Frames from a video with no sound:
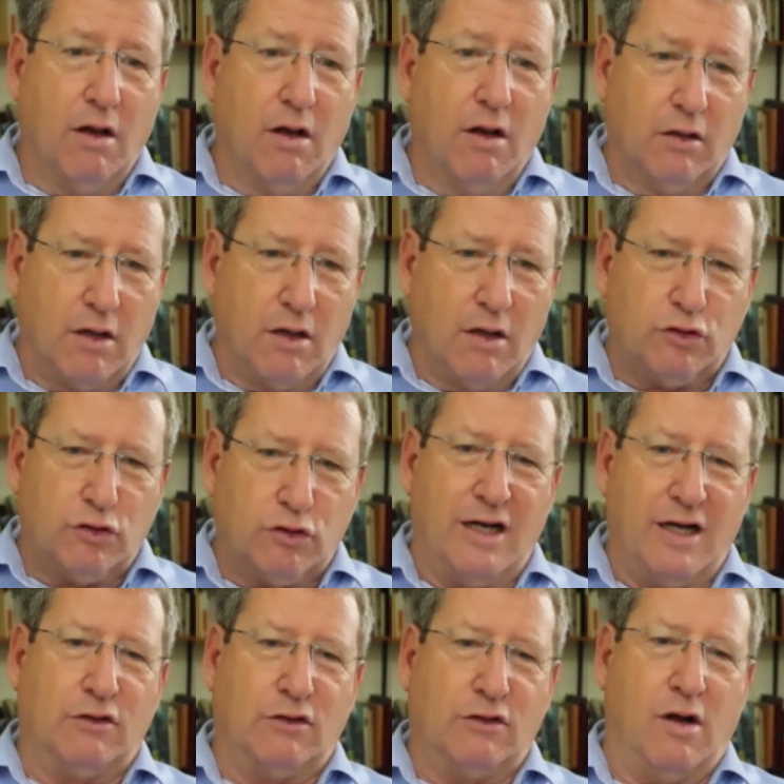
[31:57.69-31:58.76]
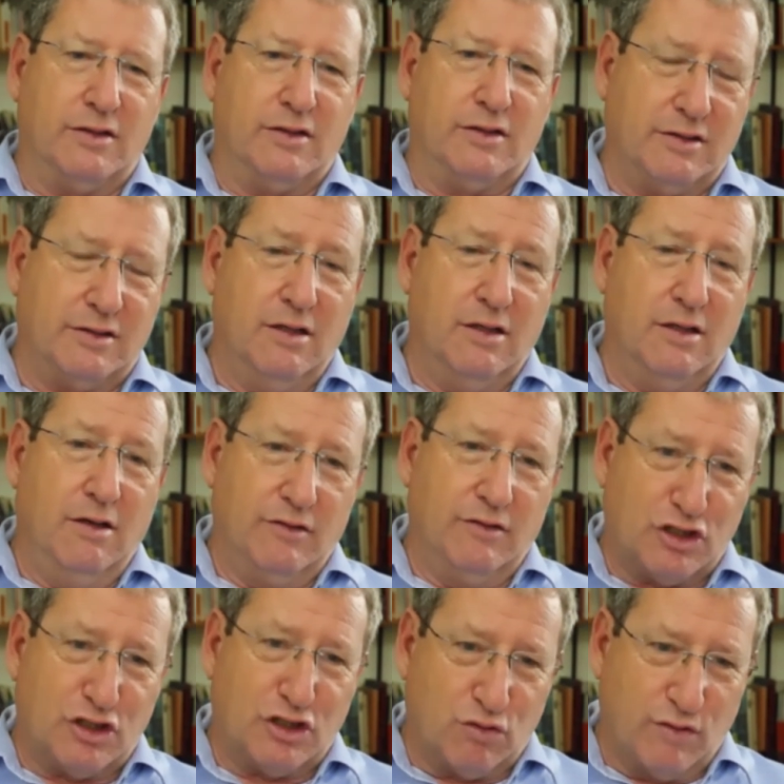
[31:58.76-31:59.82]
go try to cross the
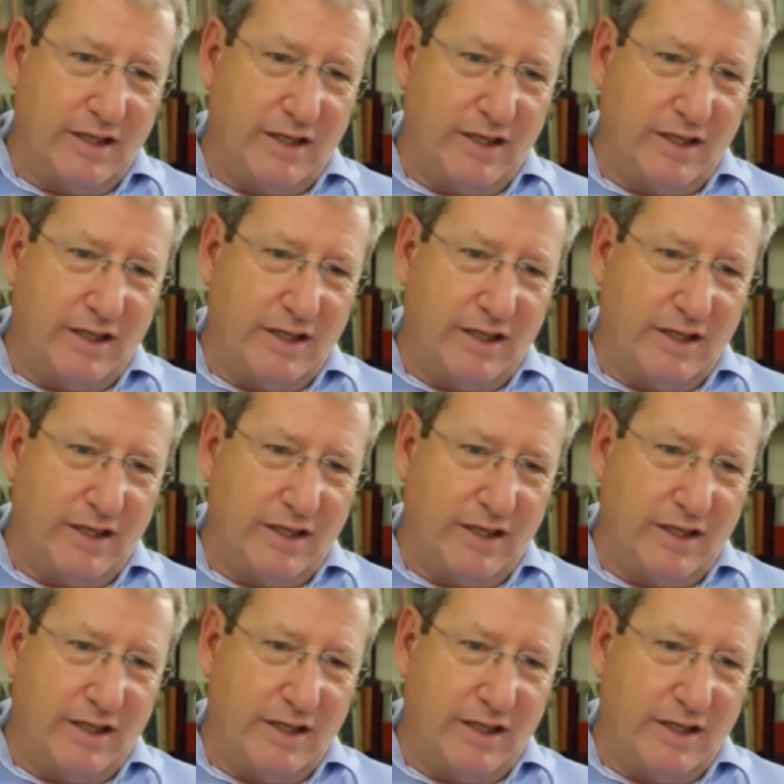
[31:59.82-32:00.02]
street